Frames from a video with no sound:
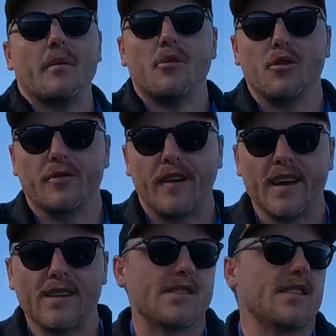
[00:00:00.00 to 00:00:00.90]
about moon
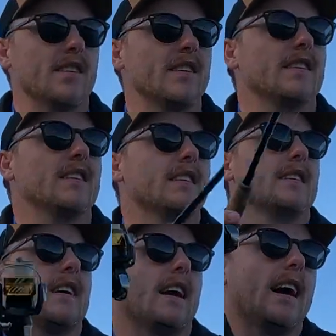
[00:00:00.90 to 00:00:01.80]
phase,
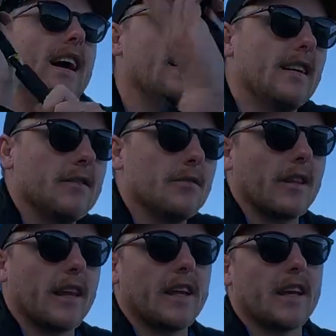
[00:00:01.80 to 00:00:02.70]

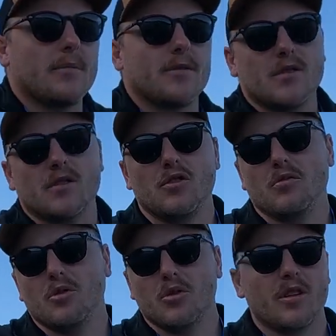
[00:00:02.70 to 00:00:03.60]
we're leading up to the
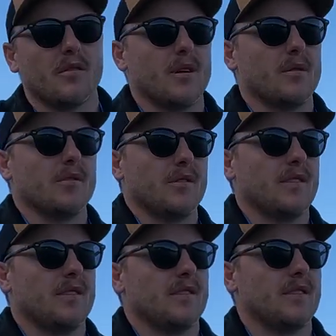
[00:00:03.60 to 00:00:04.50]
new moon at the moment.
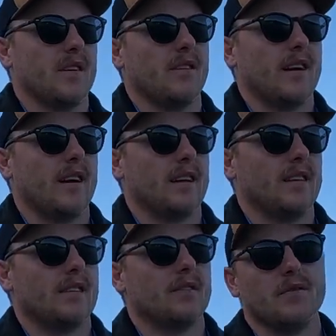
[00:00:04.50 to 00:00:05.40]

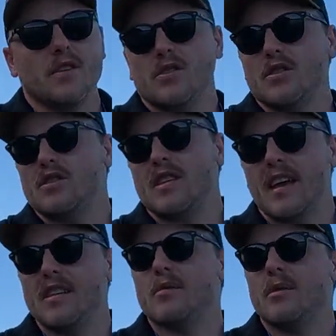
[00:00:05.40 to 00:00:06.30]
So the fish
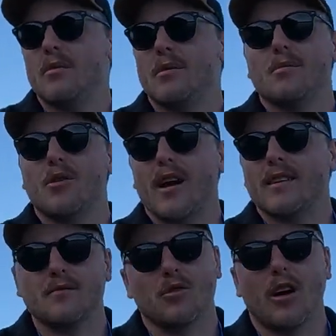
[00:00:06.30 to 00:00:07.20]
tend to be a bit more
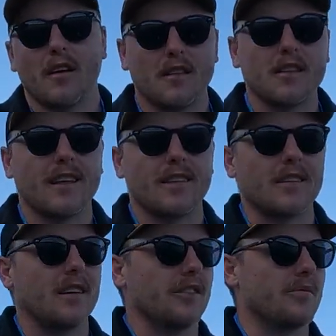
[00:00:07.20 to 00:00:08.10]
active. Well, I think
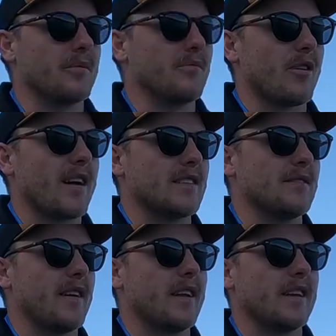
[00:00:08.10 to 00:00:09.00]
they're a little bit more
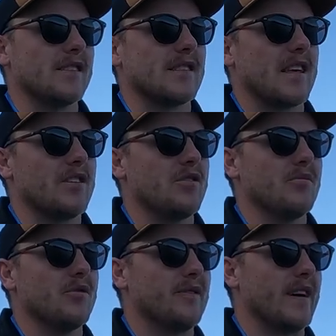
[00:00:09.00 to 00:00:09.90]
active heading into that
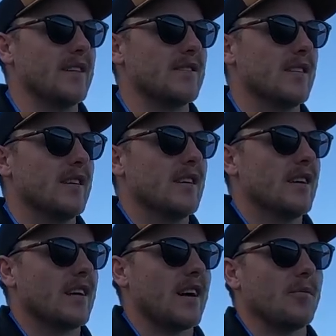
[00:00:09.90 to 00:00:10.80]
new moon phase,
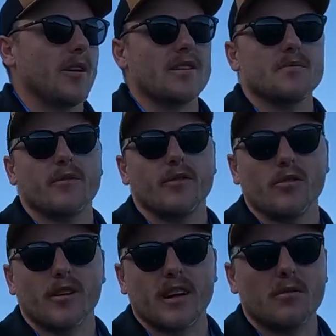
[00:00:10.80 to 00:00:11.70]
a couple of days
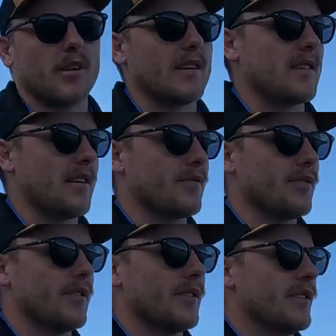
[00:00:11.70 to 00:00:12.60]
before and a couple of days
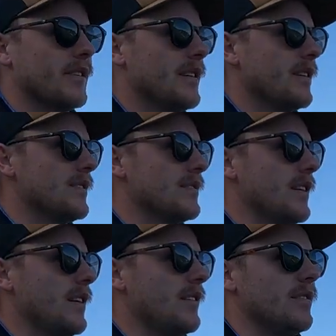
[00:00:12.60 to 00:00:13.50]
after it.
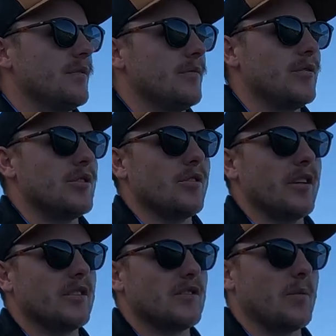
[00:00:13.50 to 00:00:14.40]
So we
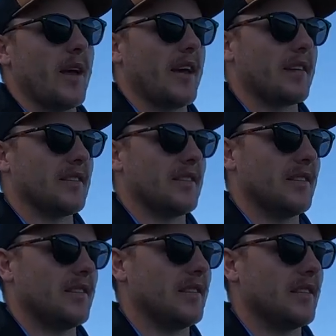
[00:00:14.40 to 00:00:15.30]
should expect